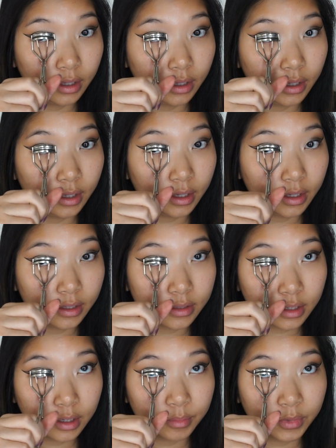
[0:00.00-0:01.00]

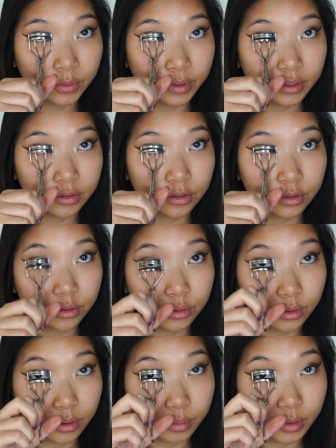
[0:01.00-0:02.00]
and I'm going
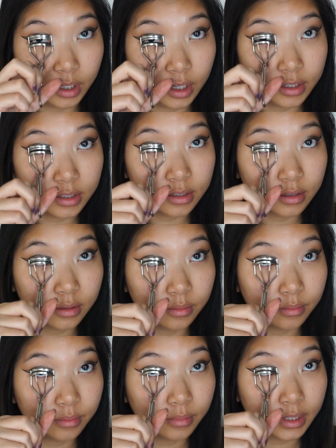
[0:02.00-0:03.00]
to apply
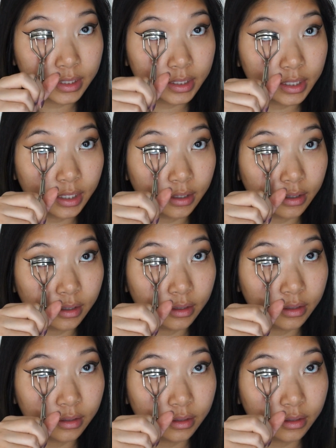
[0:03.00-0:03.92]
some mascara.